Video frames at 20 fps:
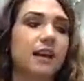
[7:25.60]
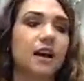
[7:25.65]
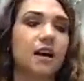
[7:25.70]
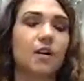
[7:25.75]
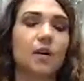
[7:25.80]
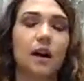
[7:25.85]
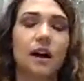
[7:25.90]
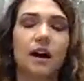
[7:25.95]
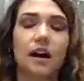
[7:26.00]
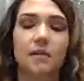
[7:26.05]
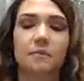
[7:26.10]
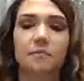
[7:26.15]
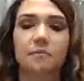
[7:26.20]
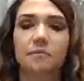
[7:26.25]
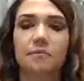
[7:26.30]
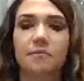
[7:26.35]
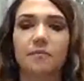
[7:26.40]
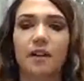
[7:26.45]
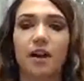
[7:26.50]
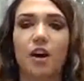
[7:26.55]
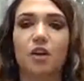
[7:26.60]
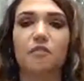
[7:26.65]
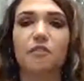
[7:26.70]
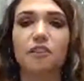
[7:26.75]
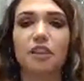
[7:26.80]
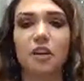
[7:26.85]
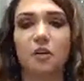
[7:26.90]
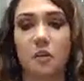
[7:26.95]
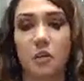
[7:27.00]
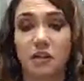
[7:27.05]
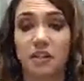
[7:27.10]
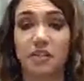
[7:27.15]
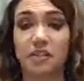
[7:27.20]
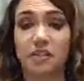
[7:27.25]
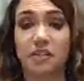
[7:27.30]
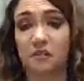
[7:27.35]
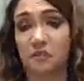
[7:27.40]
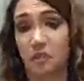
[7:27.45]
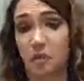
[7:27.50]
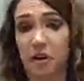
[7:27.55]
So over the course
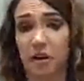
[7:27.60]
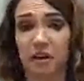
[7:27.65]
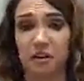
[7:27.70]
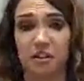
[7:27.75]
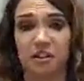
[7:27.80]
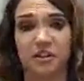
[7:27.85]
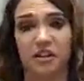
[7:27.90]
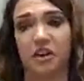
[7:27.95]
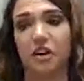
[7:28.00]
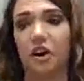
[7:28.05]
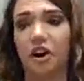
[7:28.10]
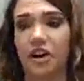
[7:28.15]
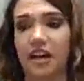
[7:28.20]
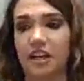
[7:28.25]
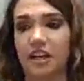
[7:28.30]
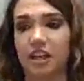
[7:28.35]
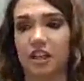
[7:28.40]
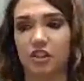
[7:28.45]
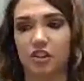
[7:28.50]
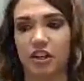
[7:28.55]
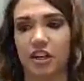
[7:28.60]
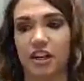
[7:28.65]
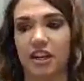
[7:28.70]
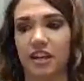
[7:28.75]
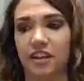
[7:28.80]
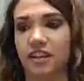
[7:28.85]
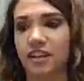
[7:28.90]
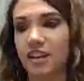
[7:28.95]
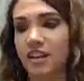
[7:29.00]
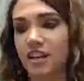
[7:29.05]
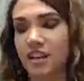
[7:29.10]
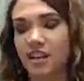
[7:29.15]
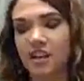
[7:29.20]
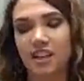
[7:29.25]
of the 4 years in the car industry and,